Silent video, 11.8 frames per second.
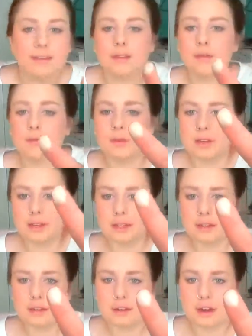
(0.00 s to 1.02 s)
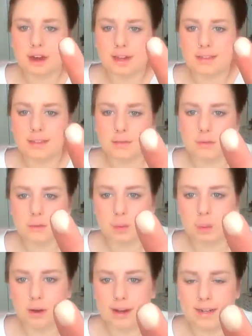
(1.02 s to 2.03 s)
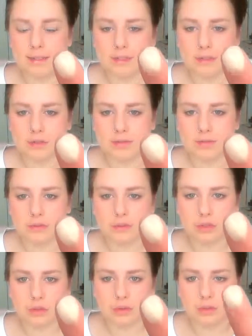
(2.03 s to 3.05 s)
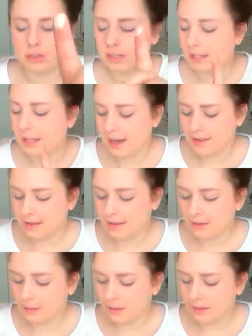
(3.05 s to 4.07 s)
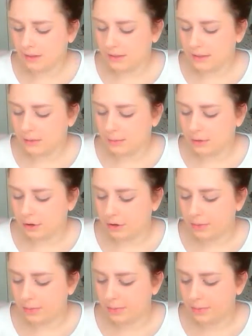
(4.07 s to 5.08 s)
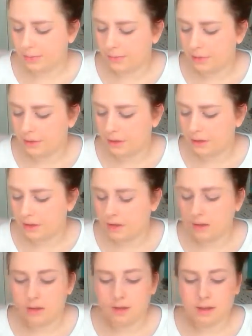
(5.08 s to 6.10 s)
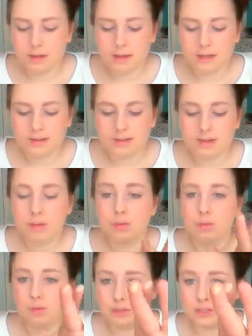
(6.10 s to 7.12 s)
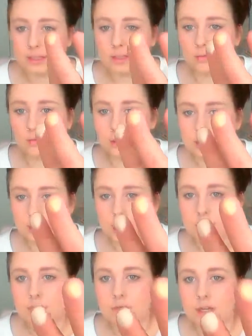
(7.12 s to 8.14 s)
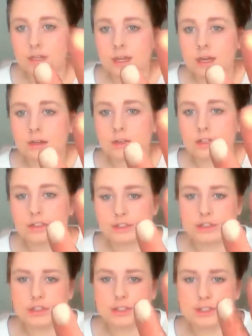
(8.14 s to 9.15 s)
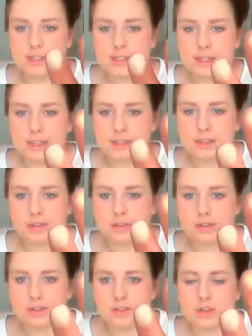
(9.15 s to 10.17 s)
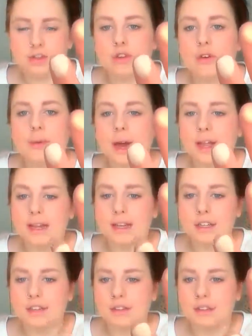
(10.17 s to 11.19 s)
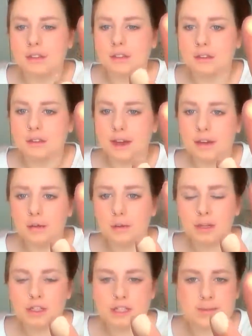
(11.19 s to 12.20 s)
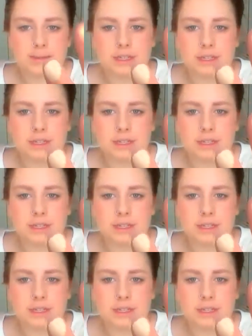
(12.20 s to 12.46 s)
It's a really nice white sort of gold colour, and then the one down the bottom is like a really, really gold colour. So you can see the difference in the two, but I like using the lighter one just